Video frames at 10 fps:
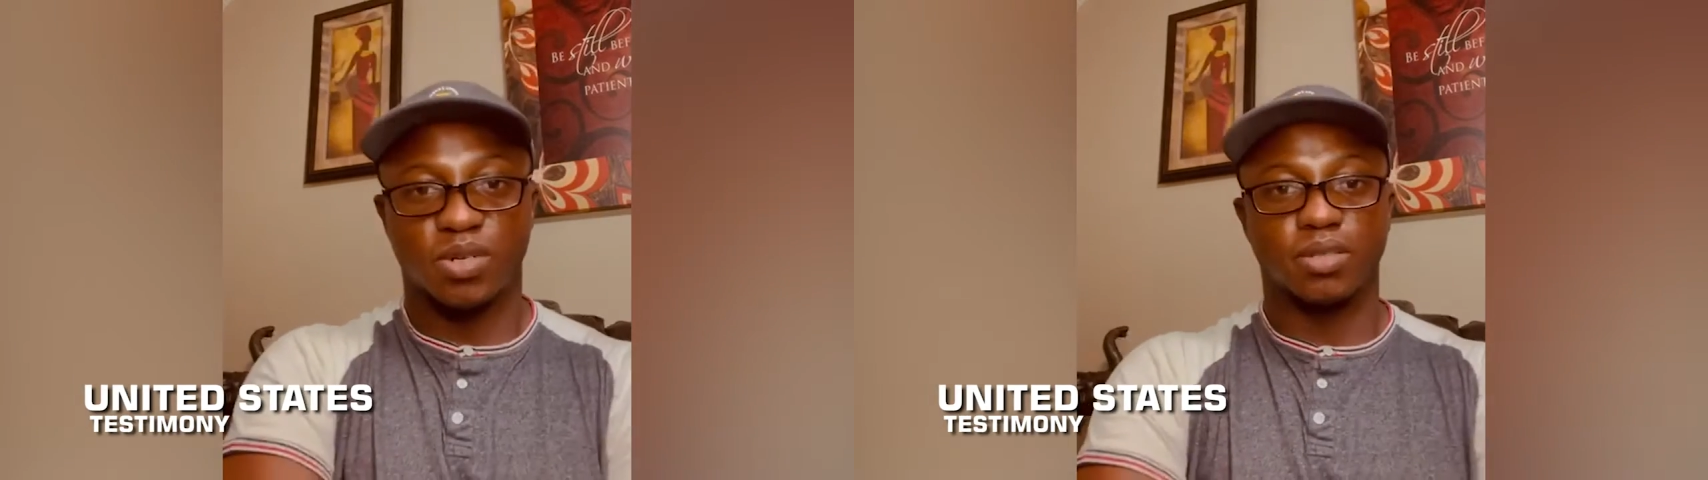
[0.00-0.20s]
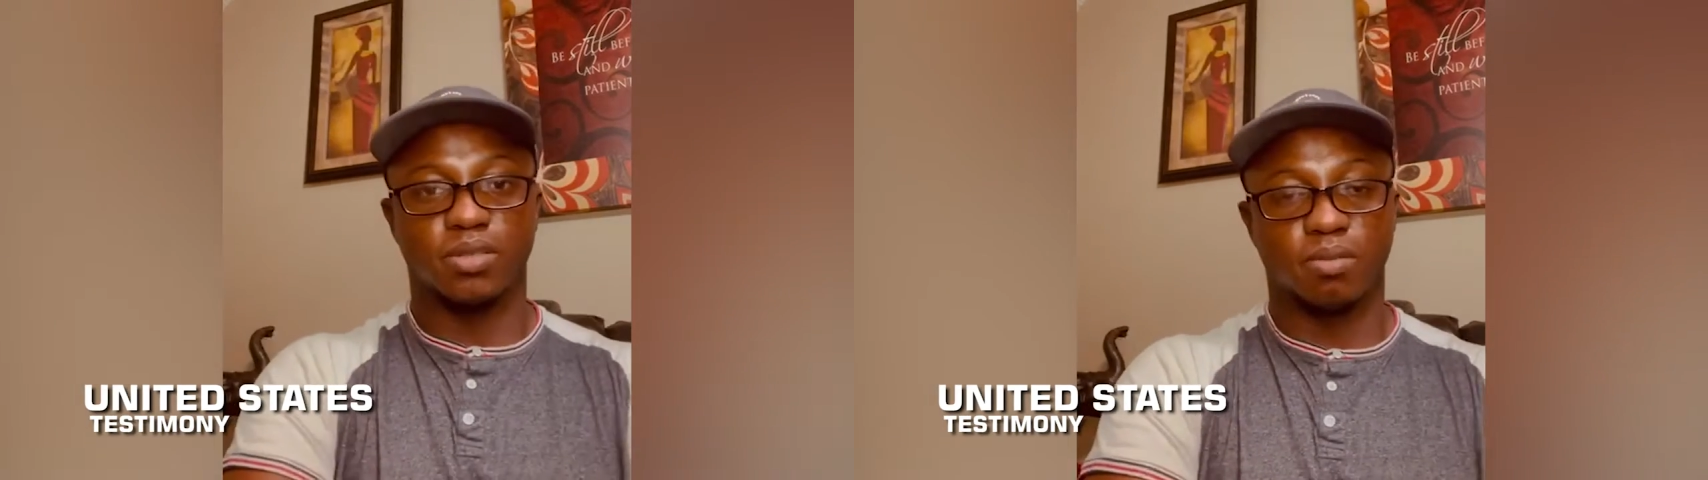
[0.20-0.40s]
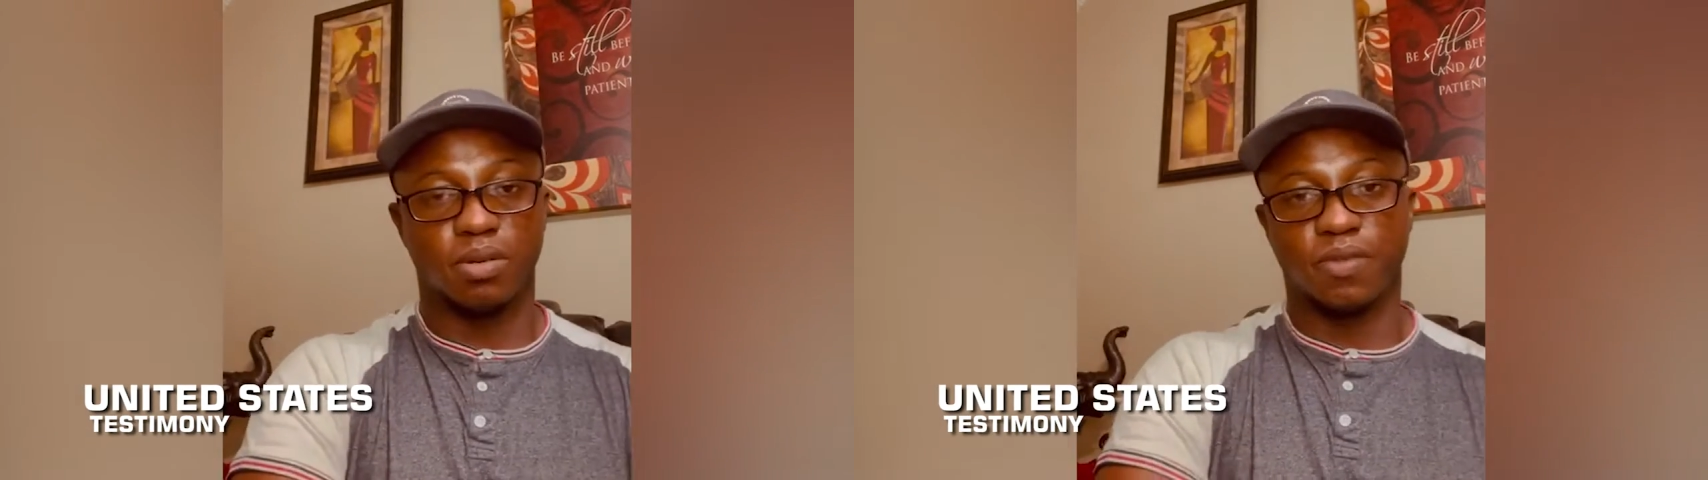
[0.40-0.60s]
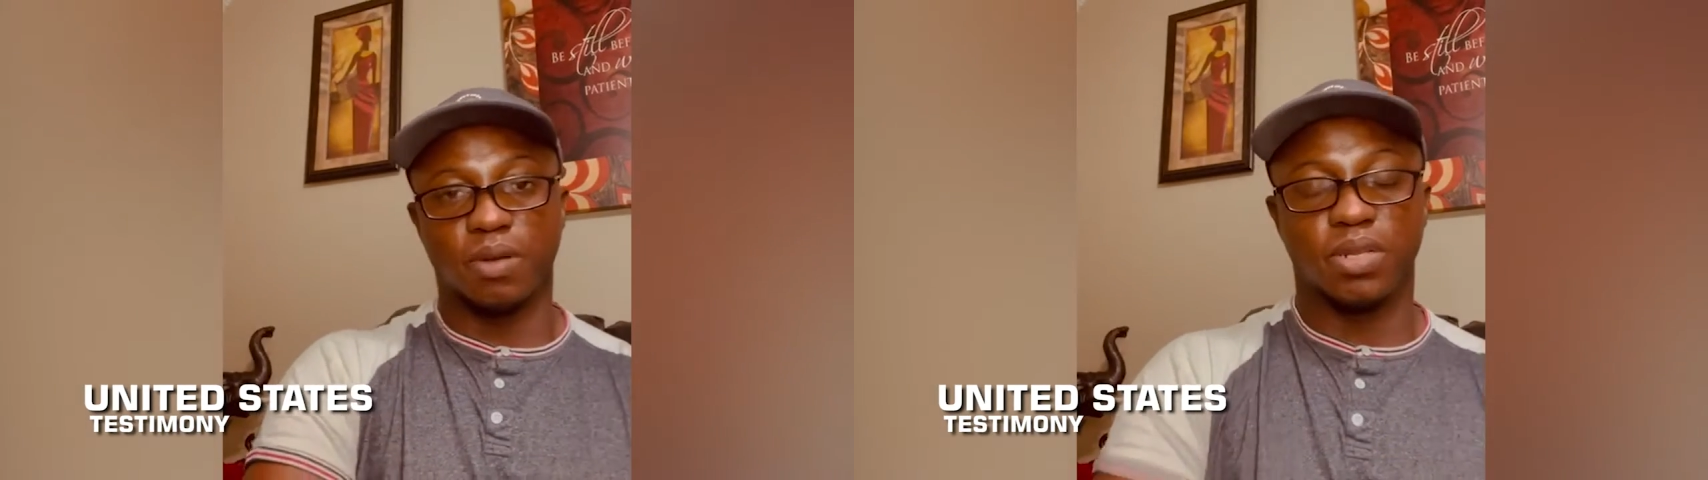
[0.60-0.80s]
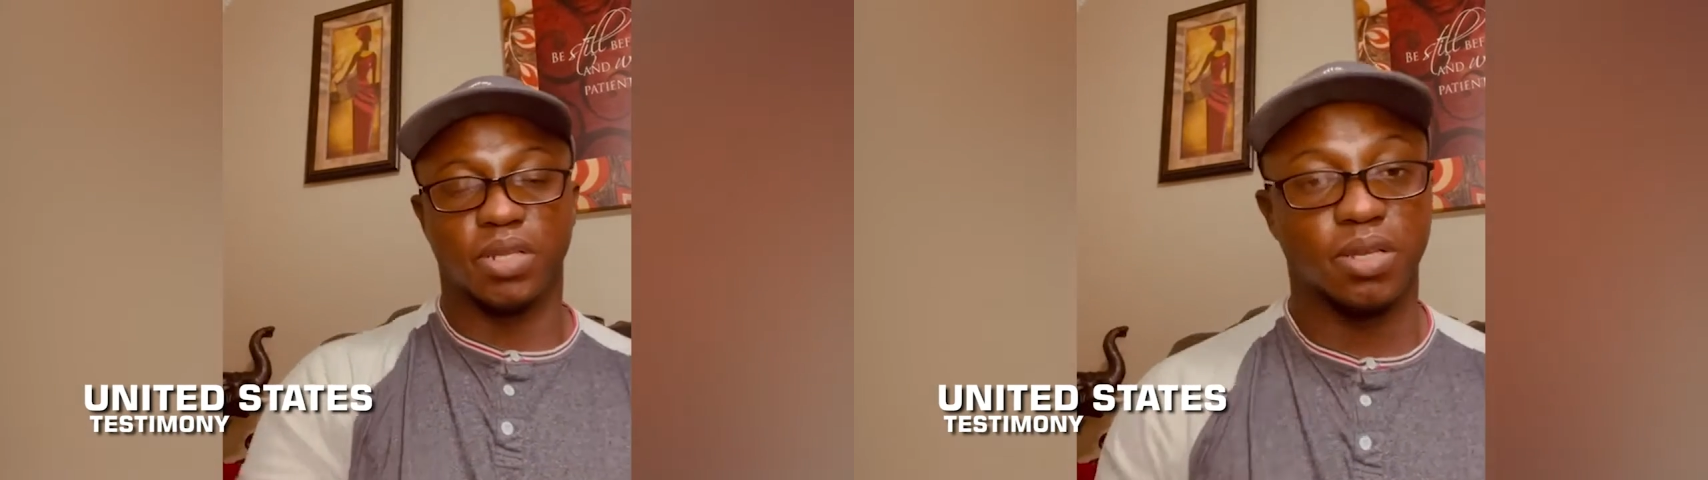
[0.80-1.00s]
Without Number
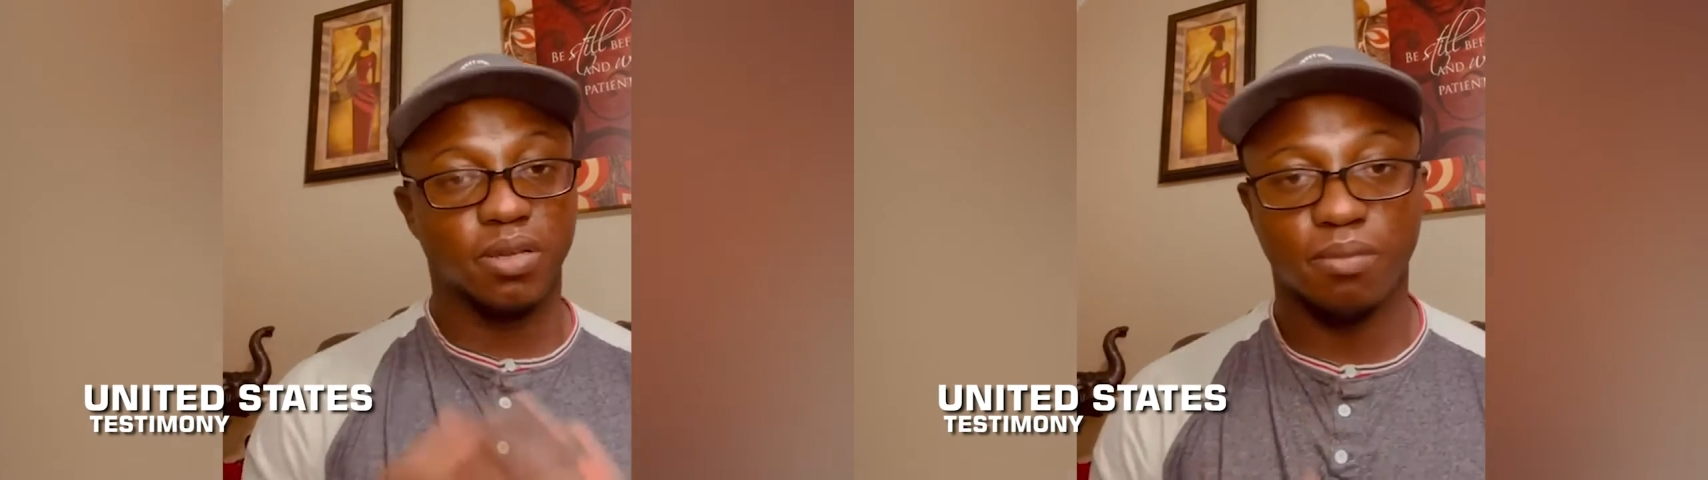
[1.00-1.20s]
family.